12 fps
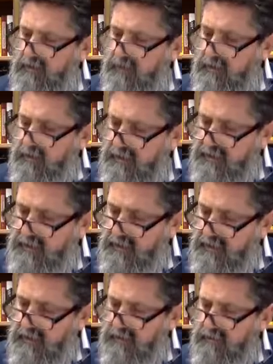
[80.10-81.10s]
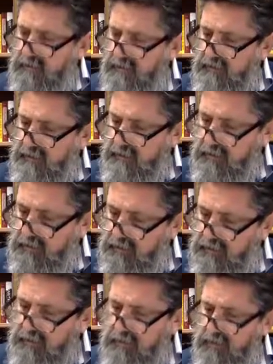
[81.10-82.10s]
we want to say also thank
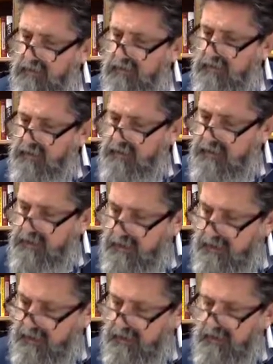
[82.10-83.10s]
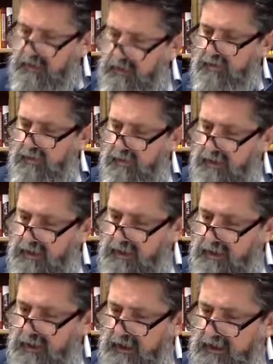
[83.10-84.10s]
you to Danny Almog and
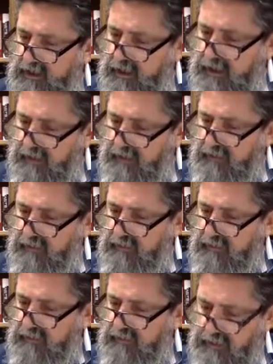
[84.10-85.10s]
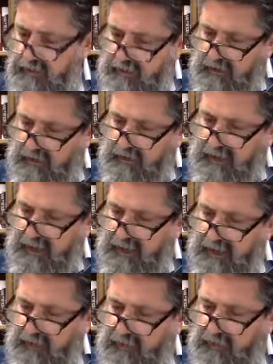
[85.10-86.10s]
Hila's wife for the company
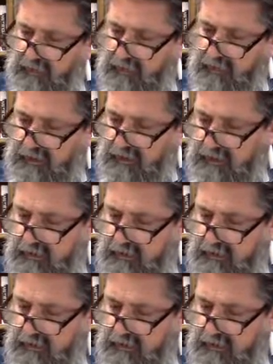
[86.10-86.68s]
Need for Build